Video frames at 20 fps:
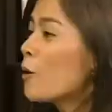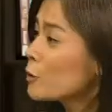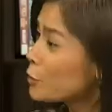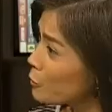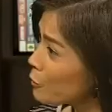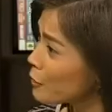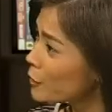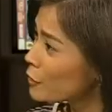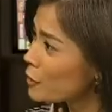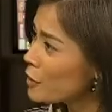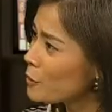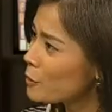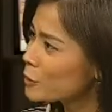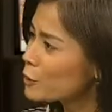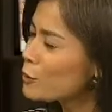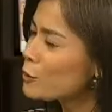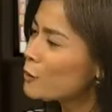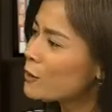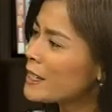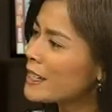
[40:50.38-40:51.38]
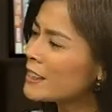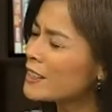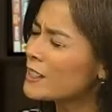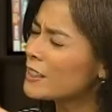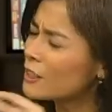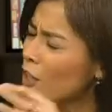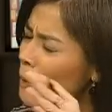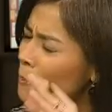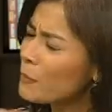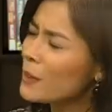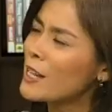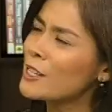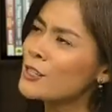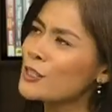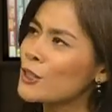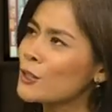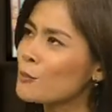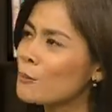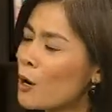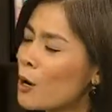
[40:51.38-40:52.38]
Do you agree? What do you think the top
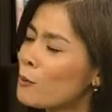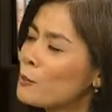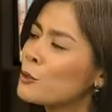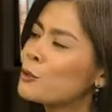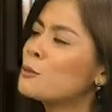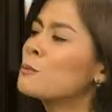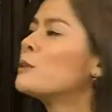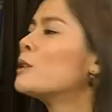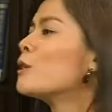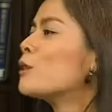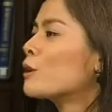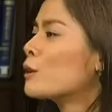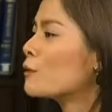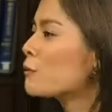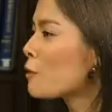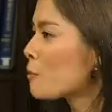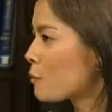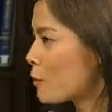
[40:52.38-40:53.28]
lesson probably to be learned from